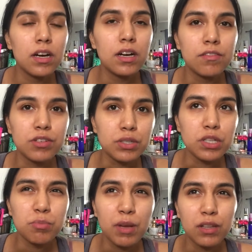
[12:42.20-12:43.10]
of
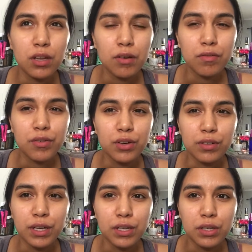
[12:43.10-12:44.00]
versus being there for
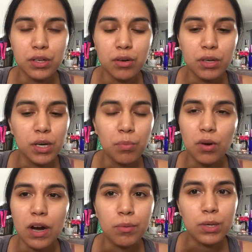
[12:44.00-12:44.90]
like, you know, a couple
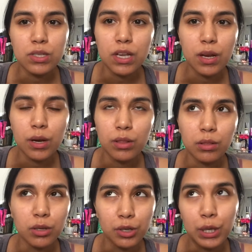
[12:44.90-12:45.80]
hours and
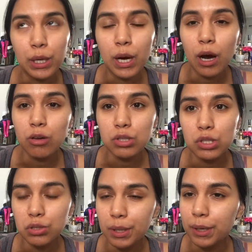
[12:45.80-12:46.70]
learning how
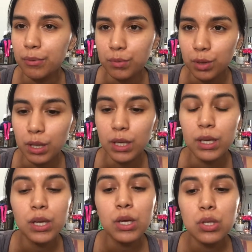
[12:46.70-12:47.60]
to like really
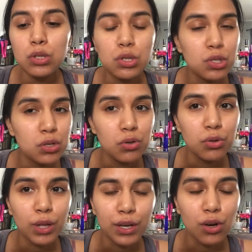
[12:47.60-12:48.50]
do
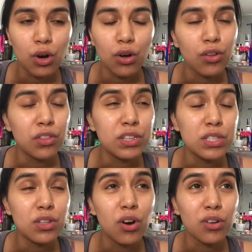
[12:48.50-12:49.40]
like all the
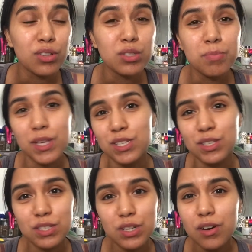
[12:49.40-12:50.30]
all these basic
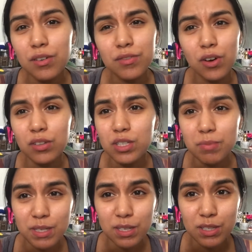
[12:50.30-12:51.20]
stuff all these
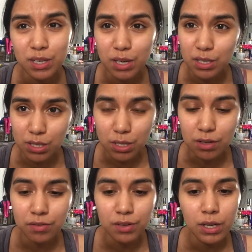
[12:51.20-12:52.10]
basic cna
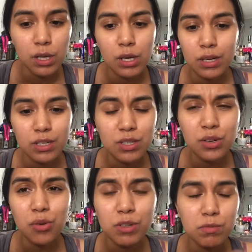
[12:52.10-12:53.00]
stuff because you
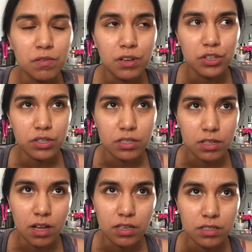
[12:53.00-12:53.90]
know once we finish this
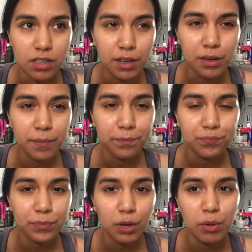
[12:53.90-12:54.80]
class like
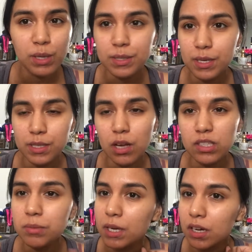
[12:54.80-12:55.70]
we can test out
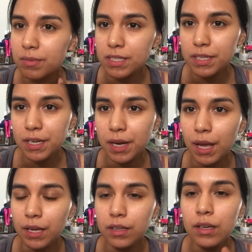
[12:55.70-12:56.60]
to become a
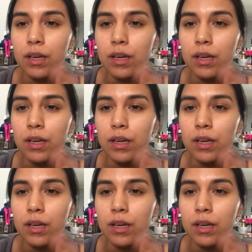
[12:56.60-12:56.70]
cna